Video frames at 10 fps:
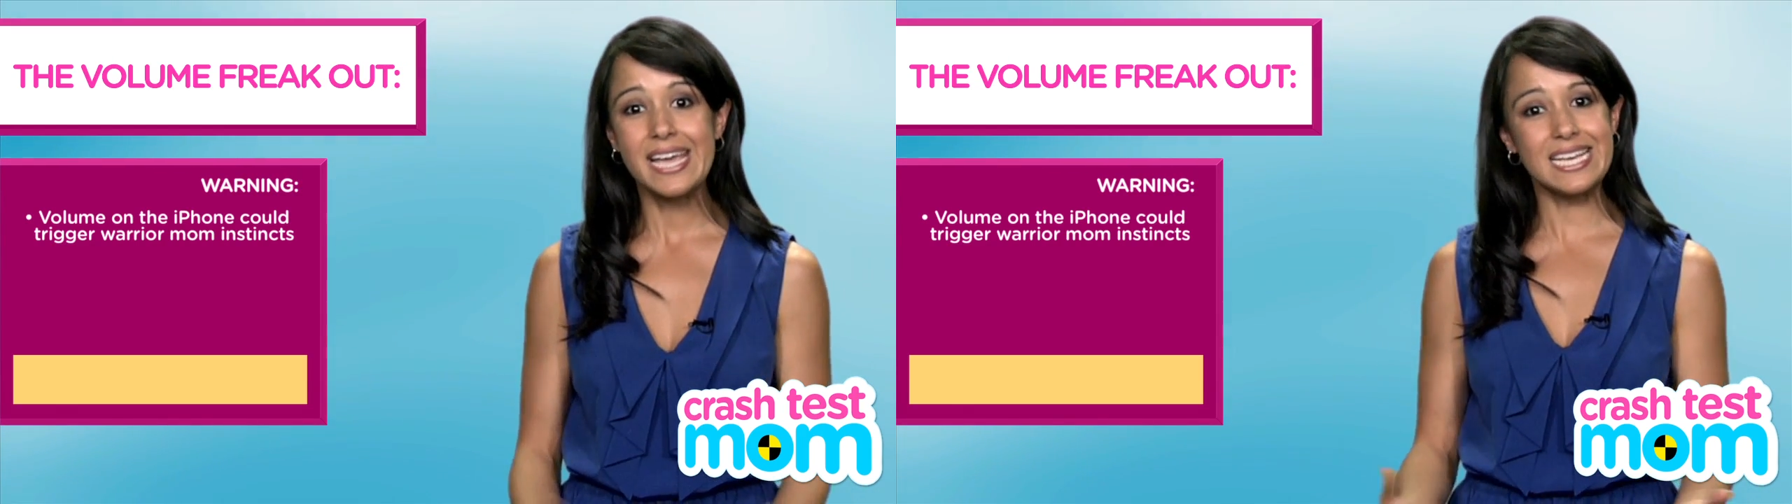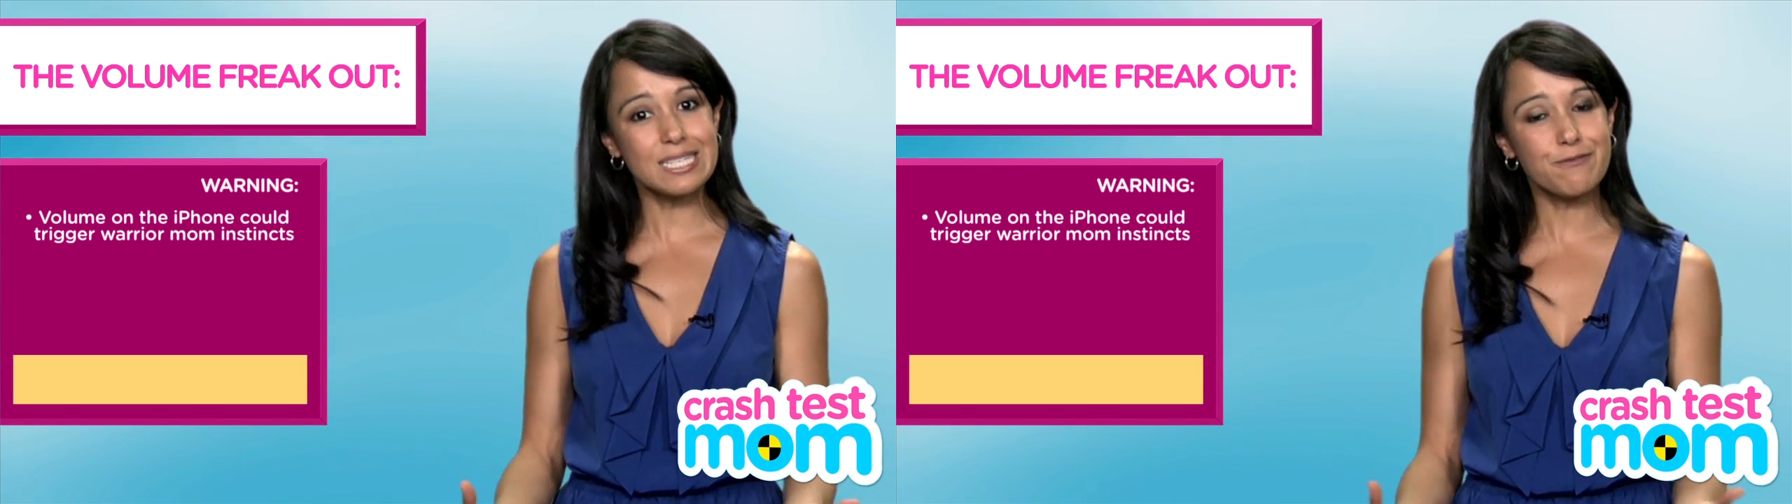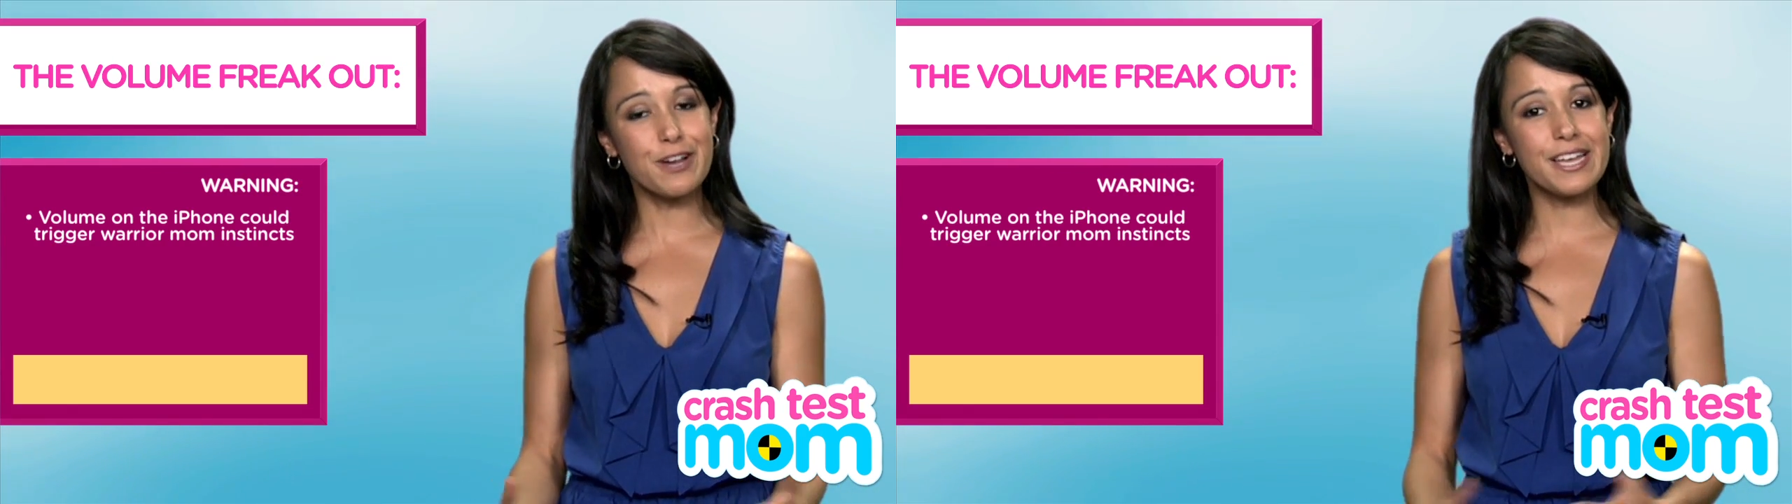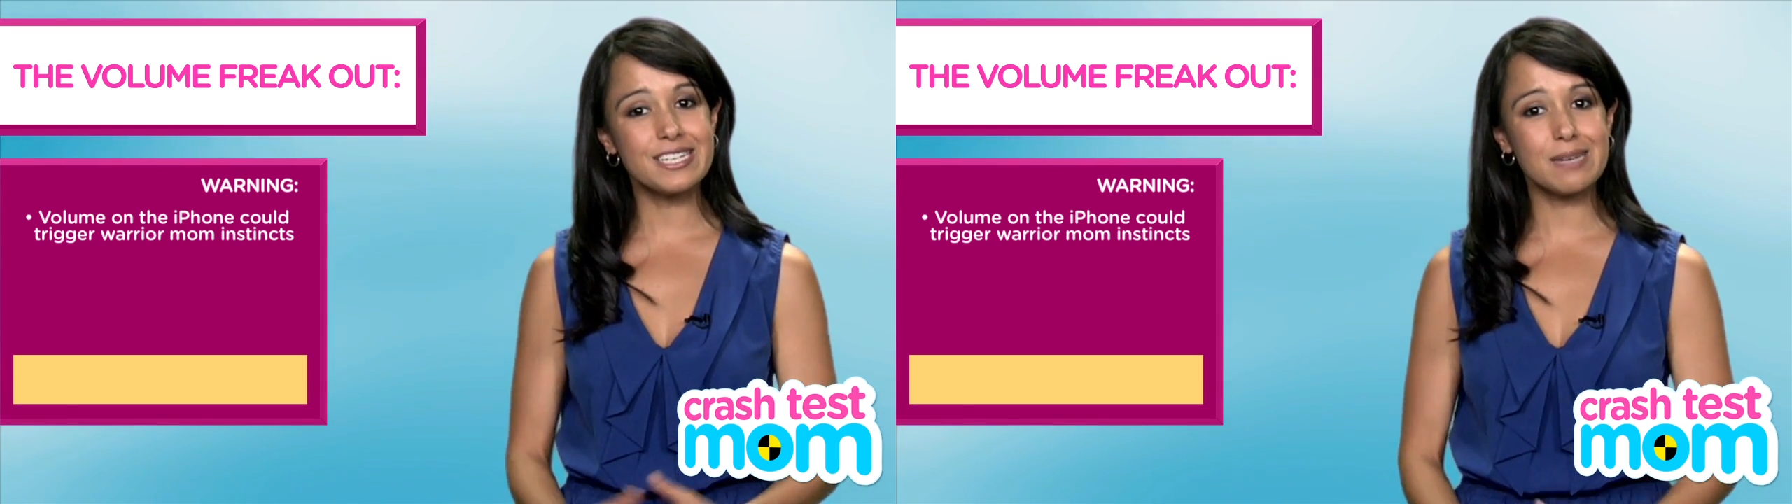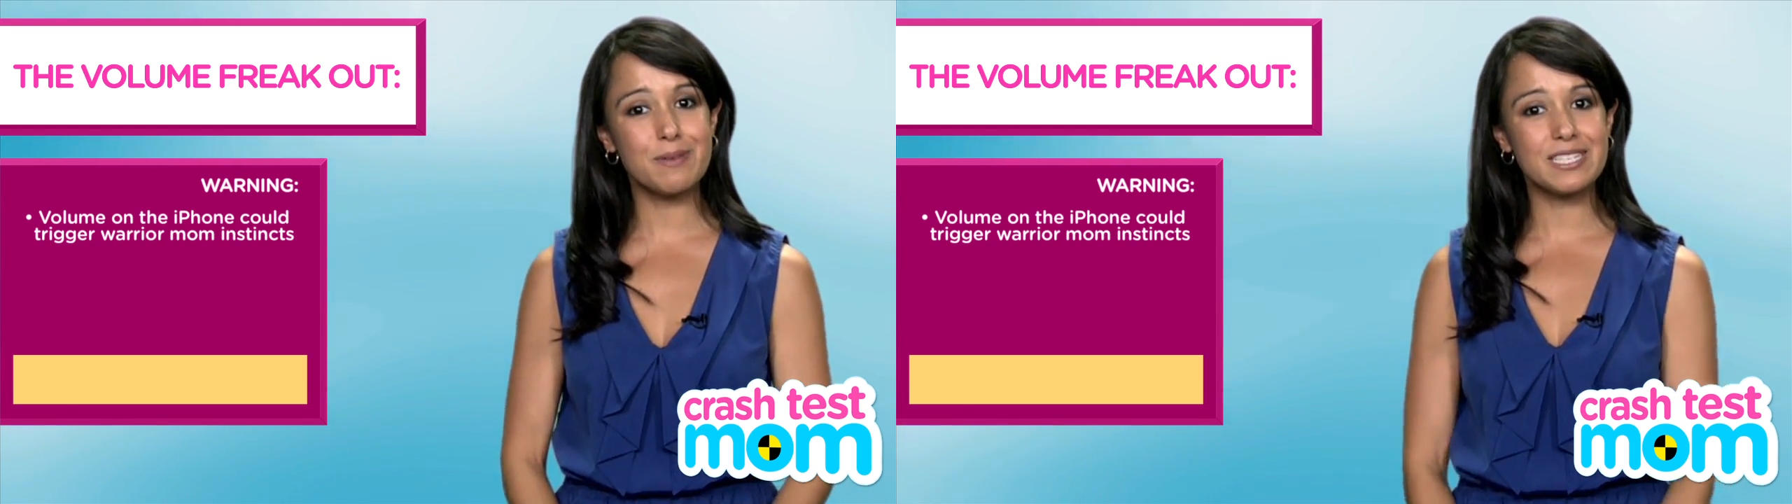He's a
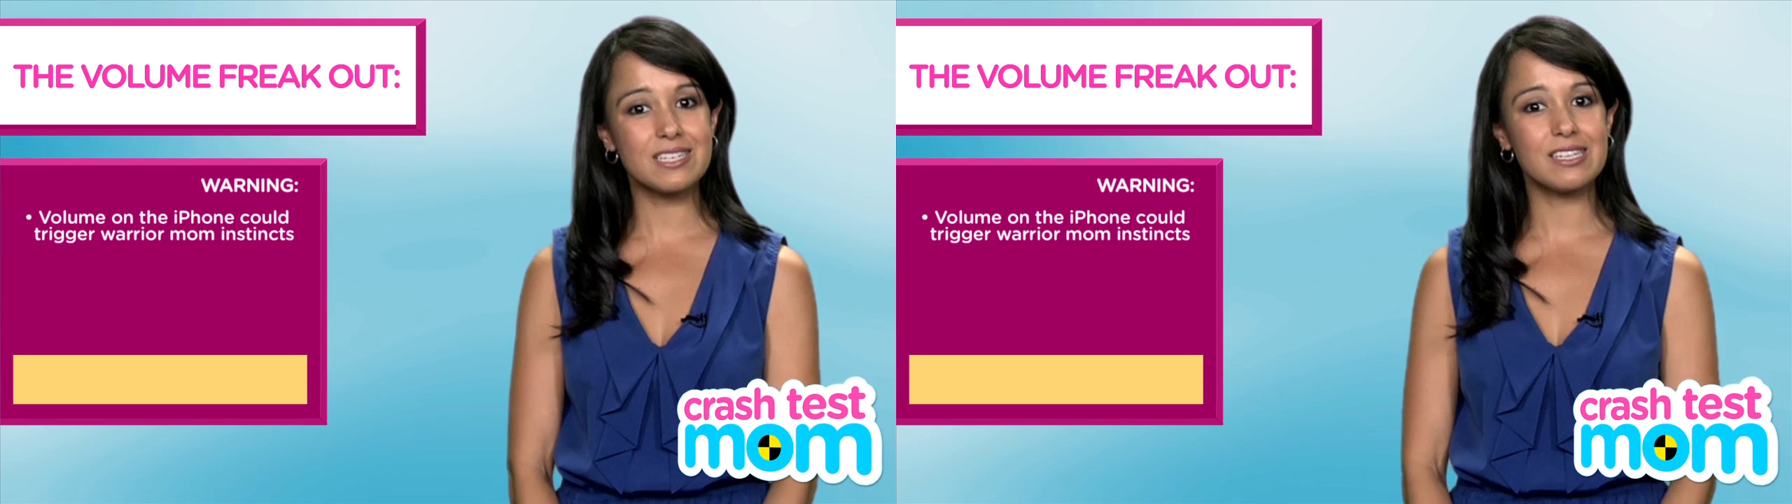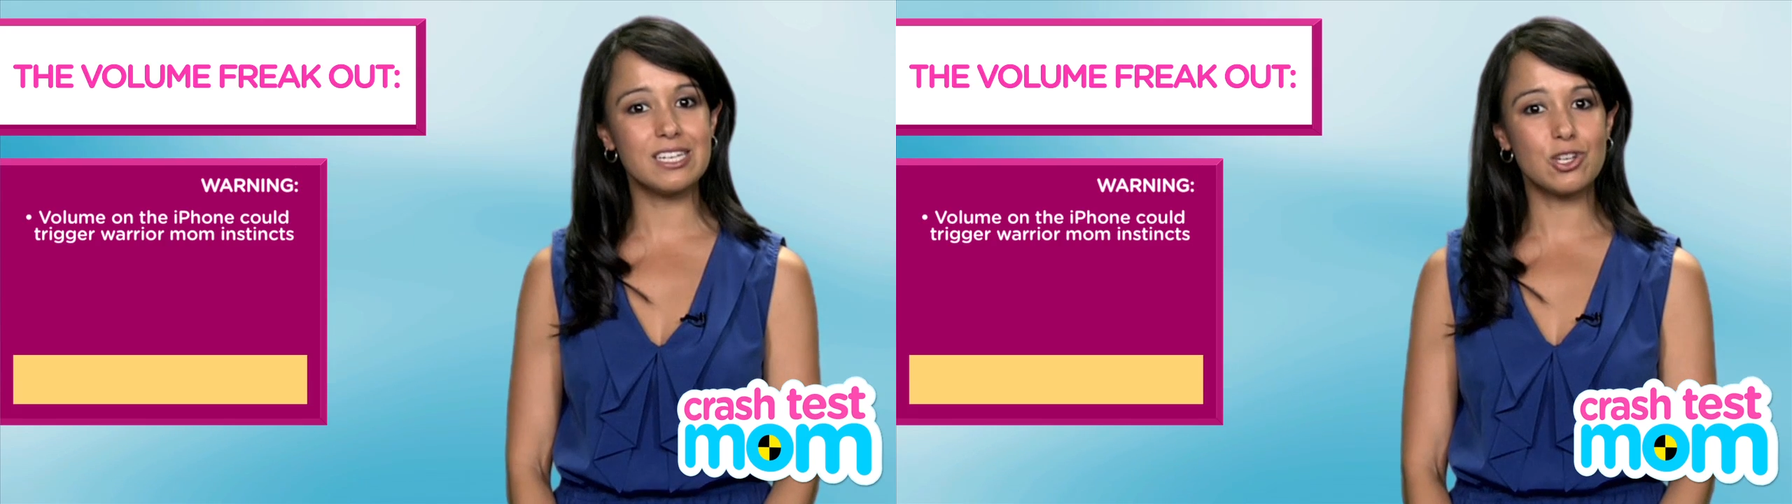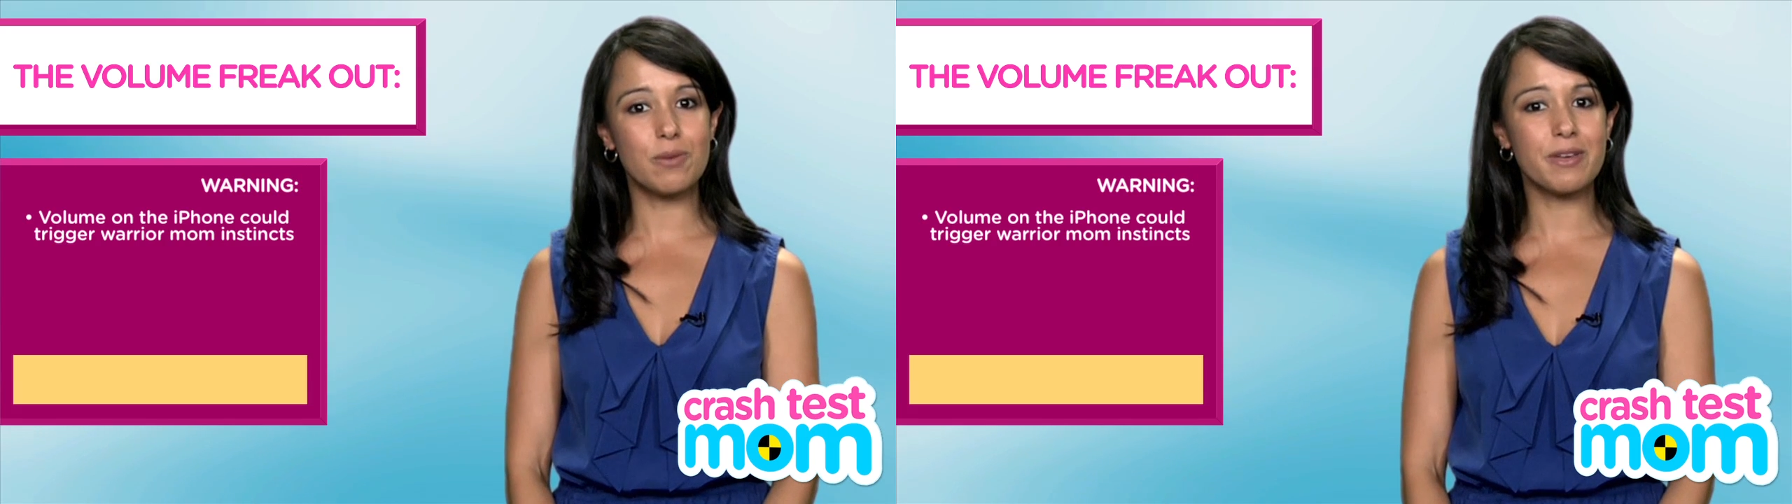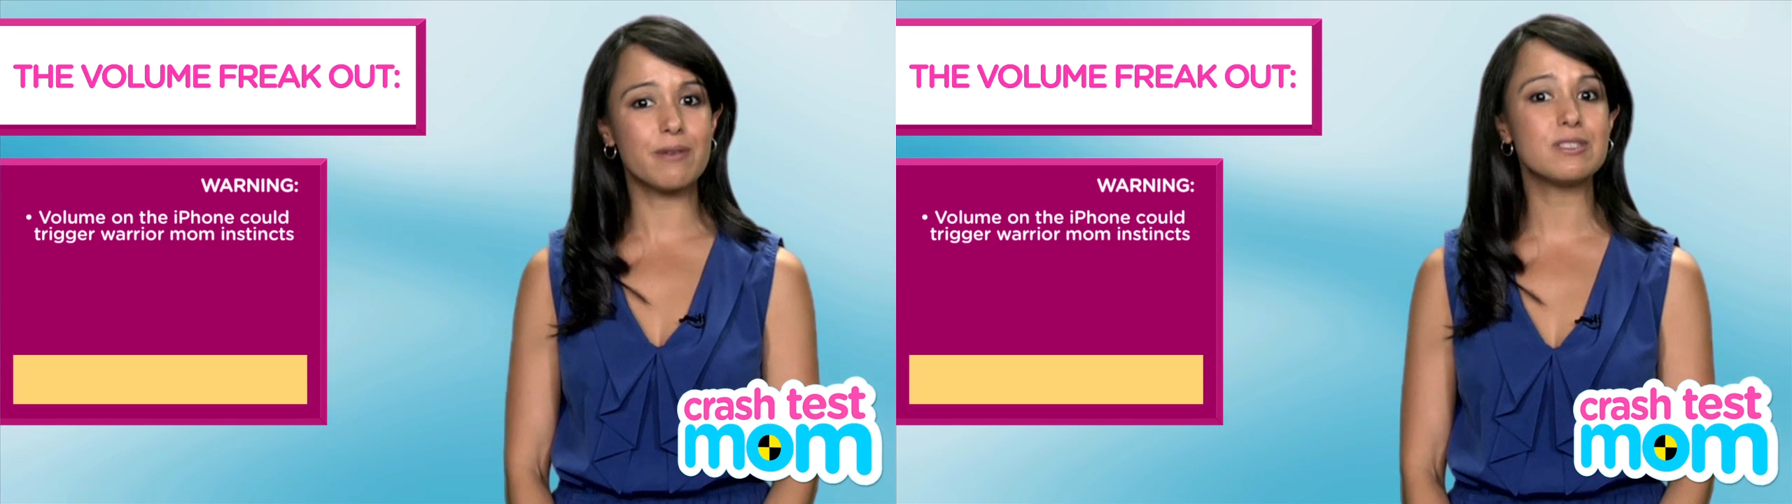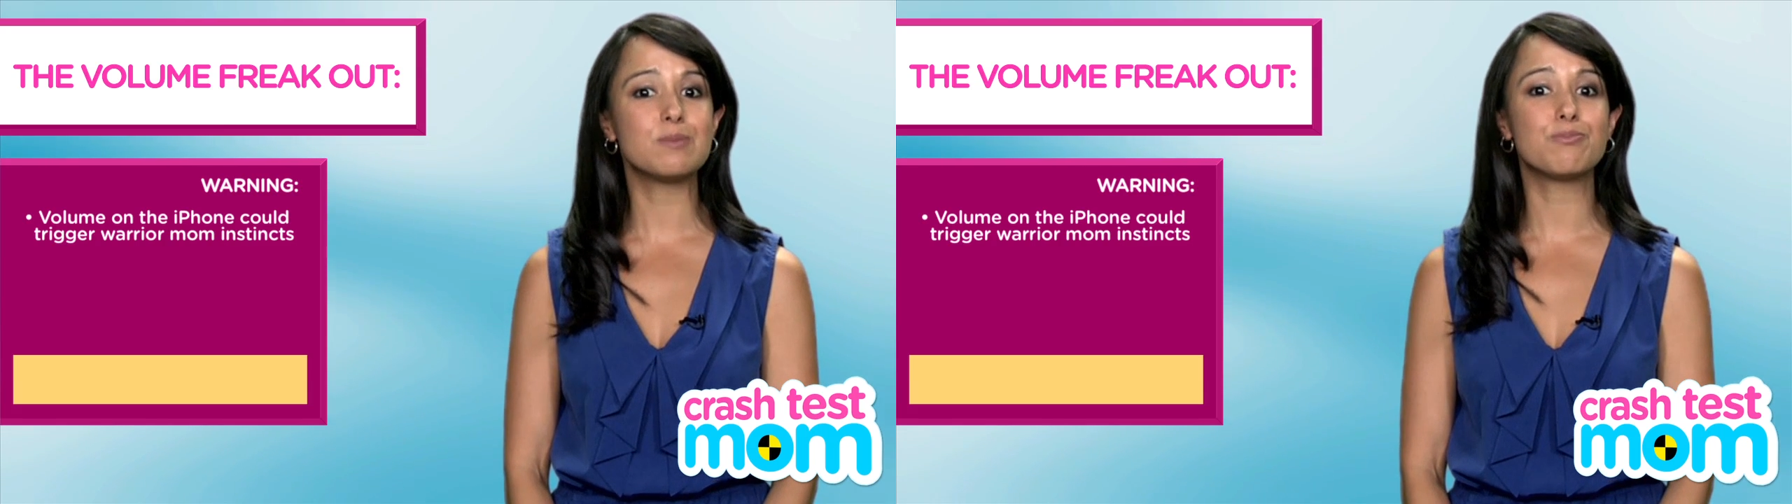friend and basically he told me
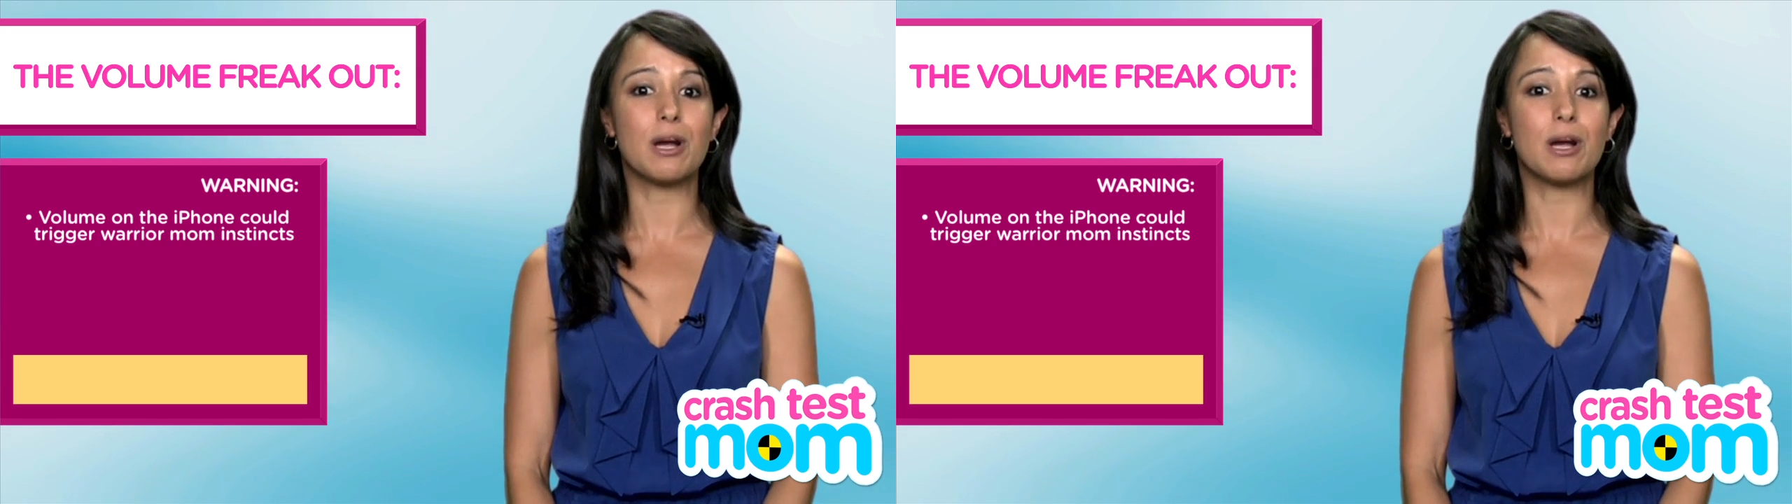I was